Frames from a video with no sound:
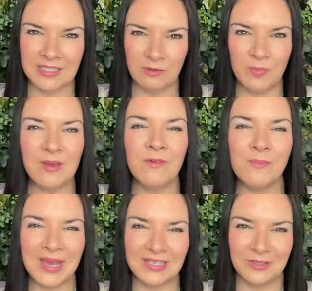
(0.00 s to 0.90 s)
So a bit of a
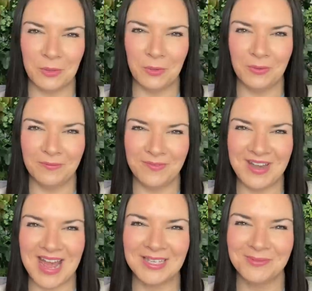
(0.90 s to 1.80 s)
mixed haul for
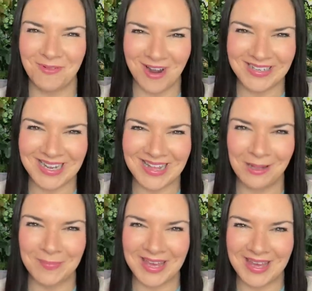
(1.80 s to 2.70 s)
next Friday. That'll
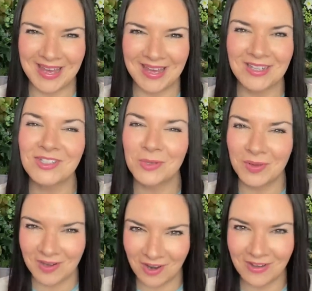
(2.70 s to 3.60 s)
be here at 2
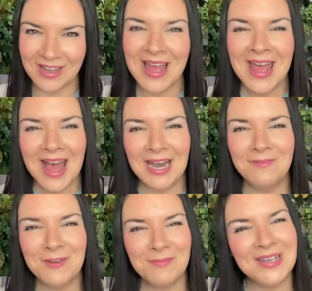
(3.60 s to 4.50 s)
o'clock. And if
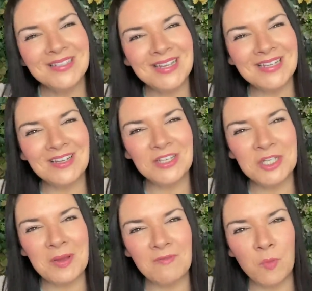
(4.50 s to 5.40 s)
you missed it, I do
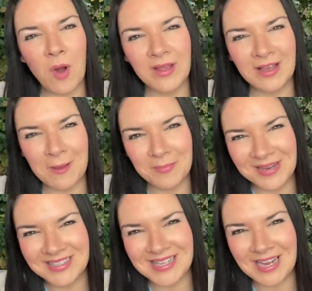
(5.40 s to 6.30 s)
have a White
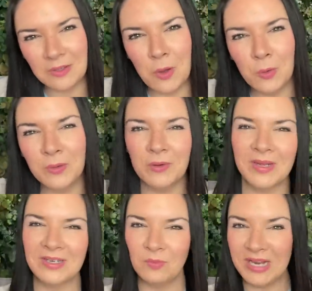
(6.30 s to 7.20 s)
Company sale haul that
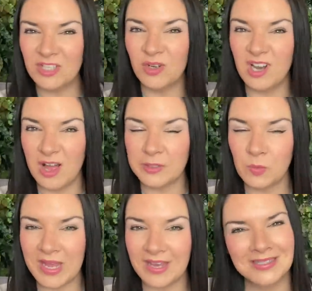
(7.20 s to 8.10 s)
went on last
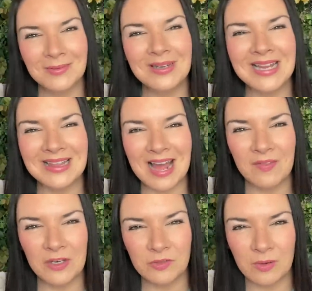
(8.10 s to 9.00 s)
week. So I'll link that in the
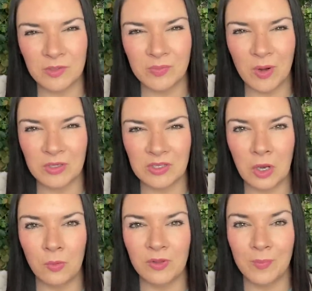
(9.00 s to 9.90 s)
description box
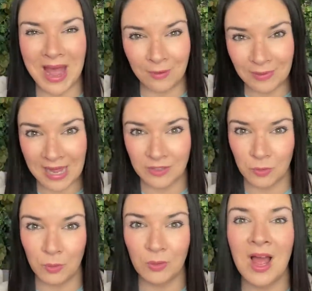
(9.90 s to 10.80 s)
along with a Poundland
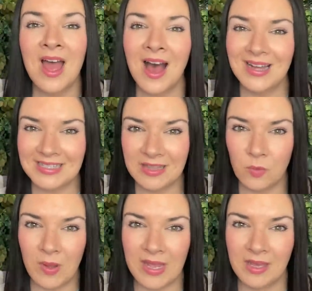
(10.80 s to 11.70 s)
haul I did the
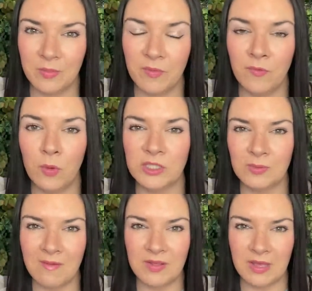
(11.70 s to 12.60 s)
week before. So
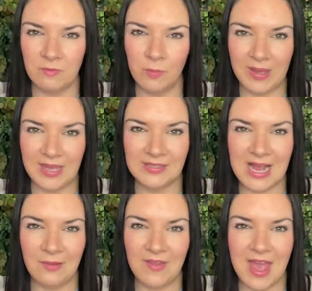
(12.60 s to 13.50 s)
everything will be
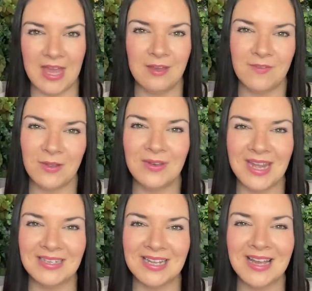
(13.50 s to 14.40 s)
down there if you
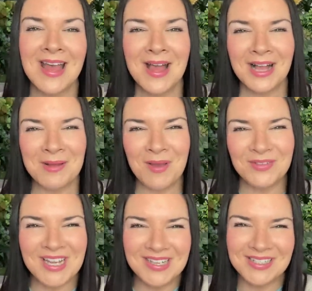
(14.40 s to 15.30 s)
need it. Come over
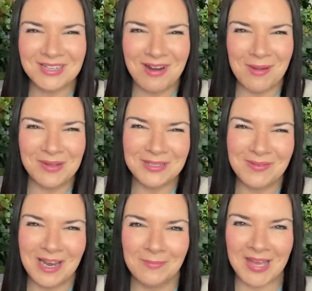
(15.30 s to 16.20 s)
to Instagram as
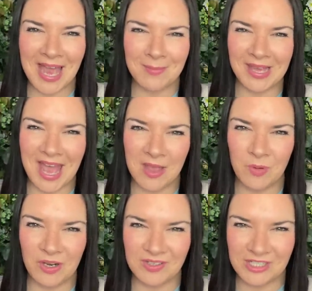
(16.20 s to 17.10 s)
well. I'm Kate McCabe
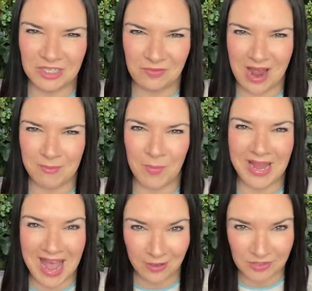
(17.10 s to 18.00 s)
on Instagram and my
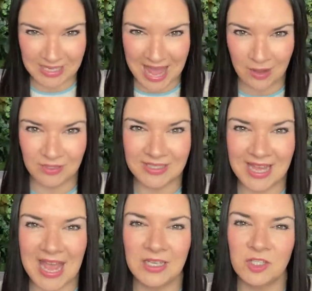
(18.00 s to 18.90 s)
house account is
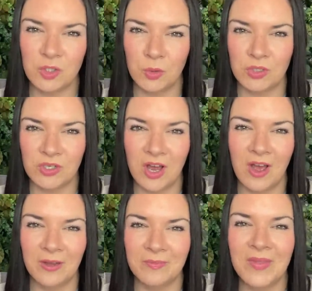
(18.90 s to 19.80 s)
Kate's Georgian
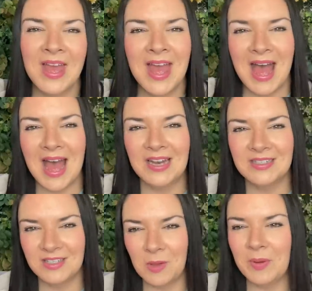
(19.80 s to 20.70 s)
Home.
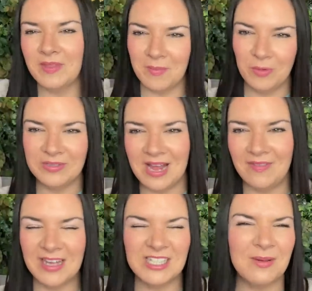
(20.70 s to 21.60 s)
And I'll put them all down
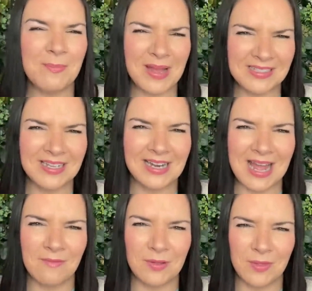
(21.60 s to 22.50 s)
there. So basically
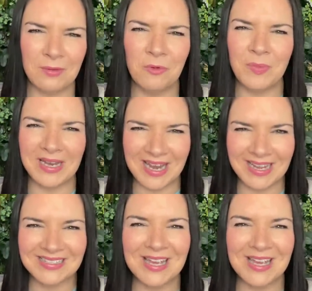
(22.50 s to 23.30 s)
everything will be linked.